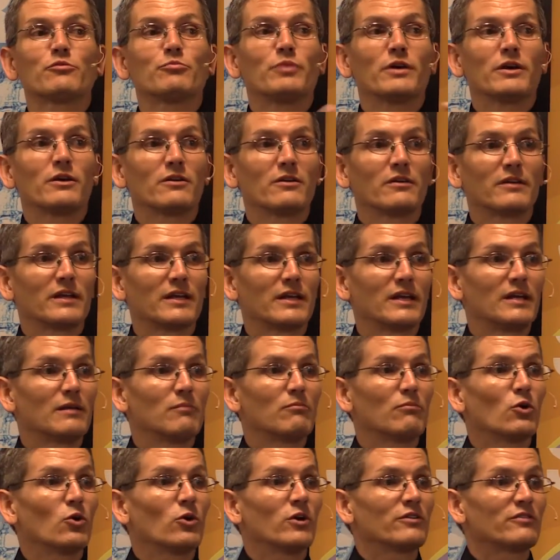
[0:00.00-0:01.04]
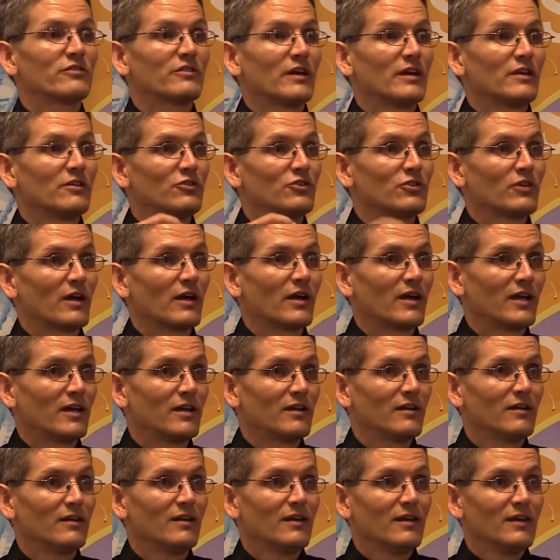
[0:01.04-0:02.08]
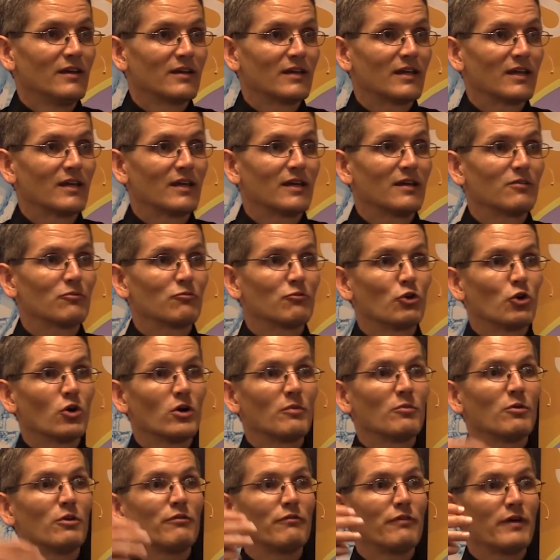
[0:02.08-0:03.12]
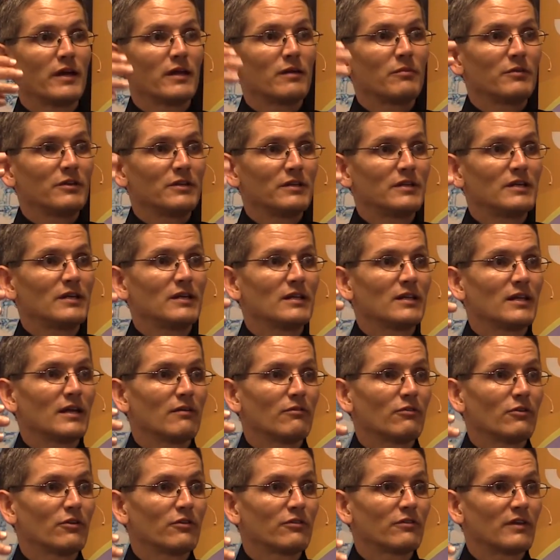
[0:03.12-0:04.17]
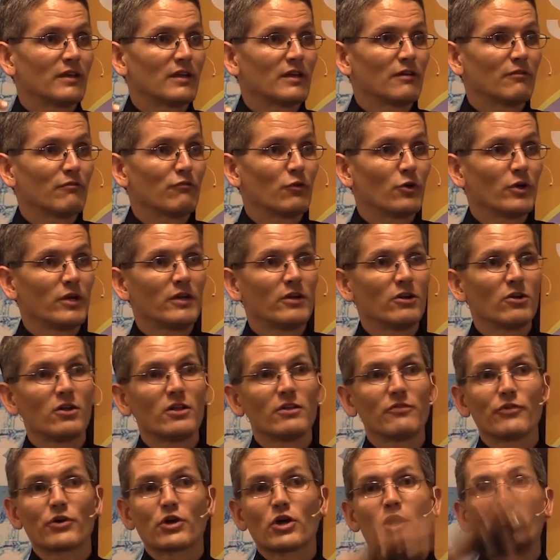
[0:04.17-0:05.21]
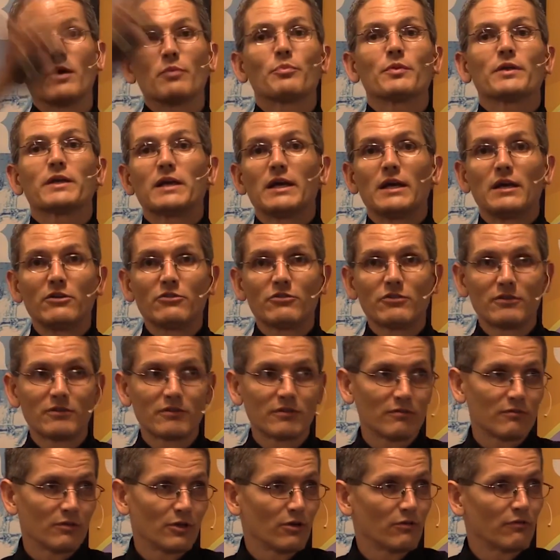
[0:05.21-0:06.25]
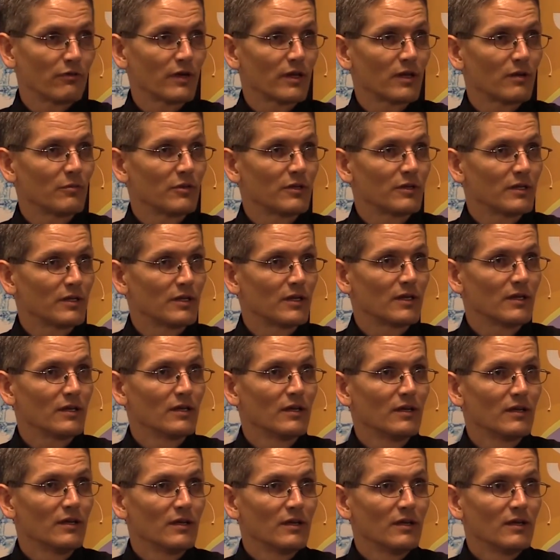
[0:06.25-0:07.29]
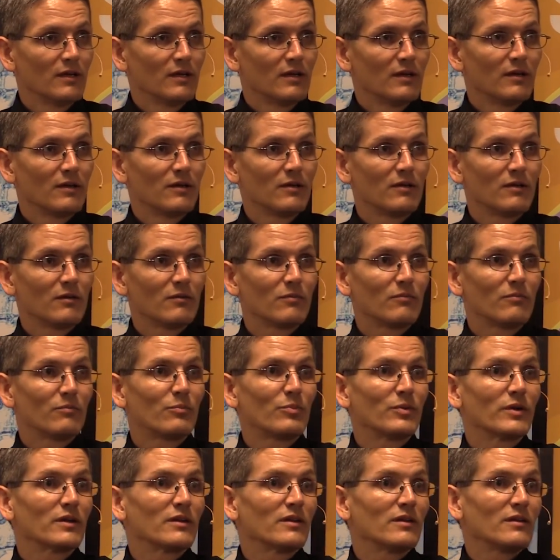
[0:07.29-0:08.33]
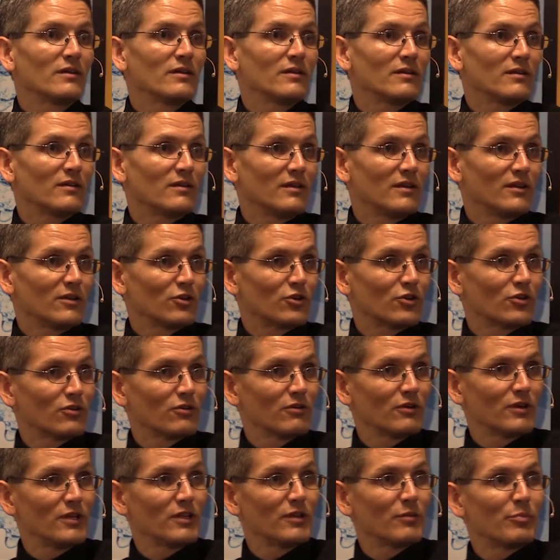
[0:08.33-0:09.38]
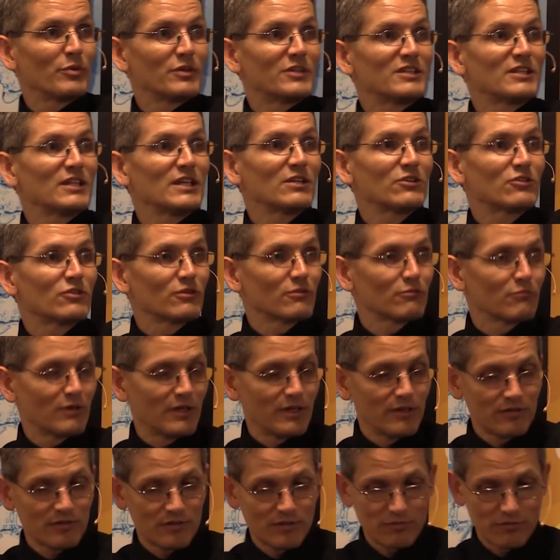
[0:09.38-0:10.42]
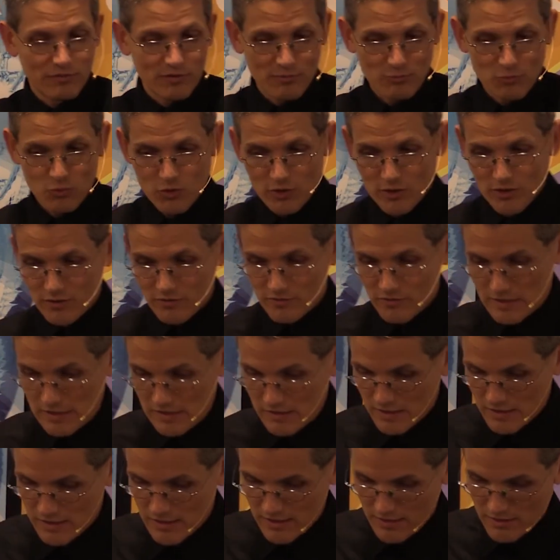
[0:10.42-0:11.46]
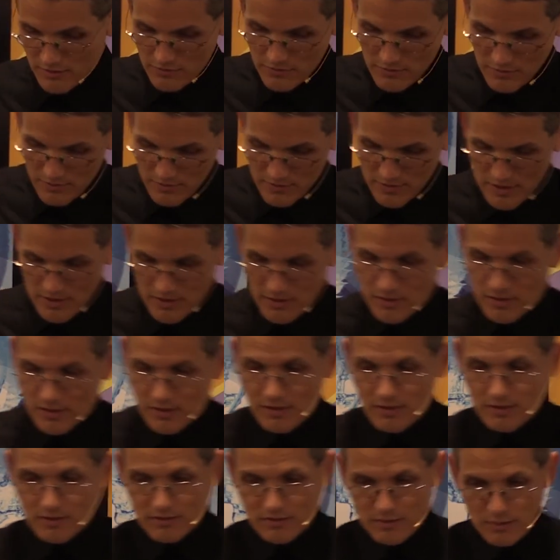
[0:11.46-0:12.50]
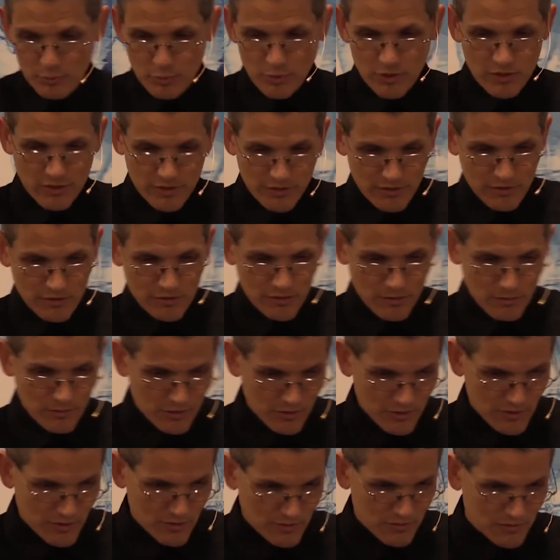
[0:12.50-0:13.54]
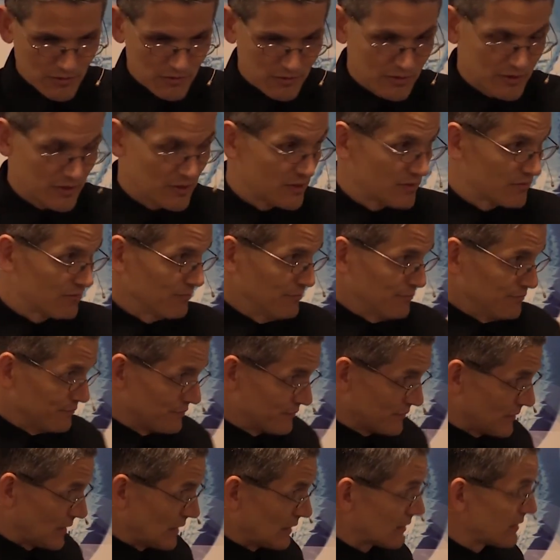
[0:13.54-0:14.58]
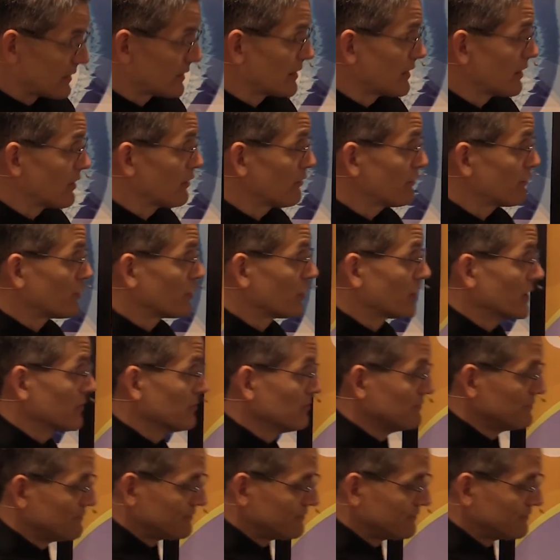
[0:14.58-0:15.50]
better getting more sunshine, getting normal vitamin D levels, and avoiding all the complications of low vitamin D, but incurring the potential risk of some more skin cancer that typically your dermatologist can care for